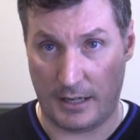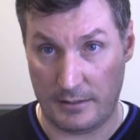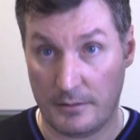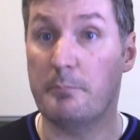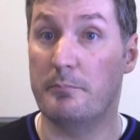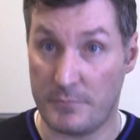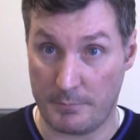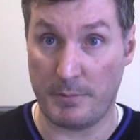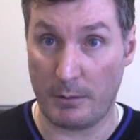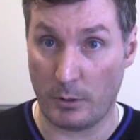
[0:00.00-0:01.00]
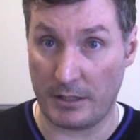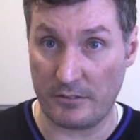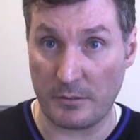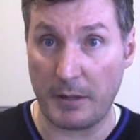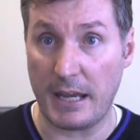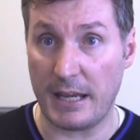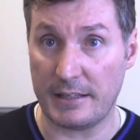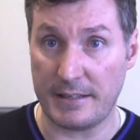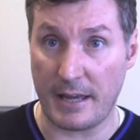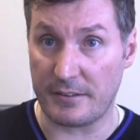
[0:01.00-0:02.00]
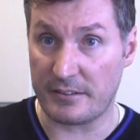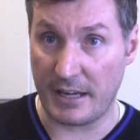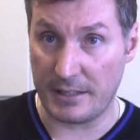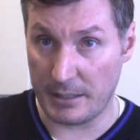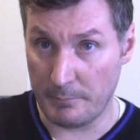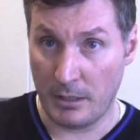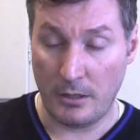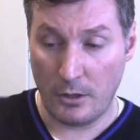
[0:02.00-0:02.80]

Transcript: and the, the, big one in Japan, and now they're saying that